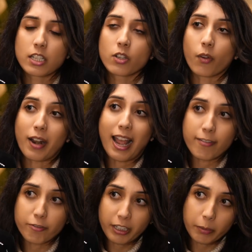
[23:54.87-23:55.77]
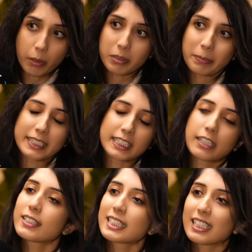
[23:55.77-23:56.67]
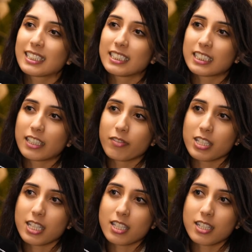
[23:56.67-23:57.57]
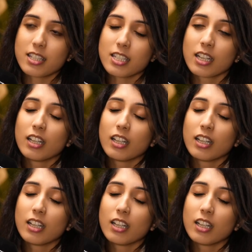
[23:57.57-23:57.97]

and not everyone with PCOS has insulin resistance.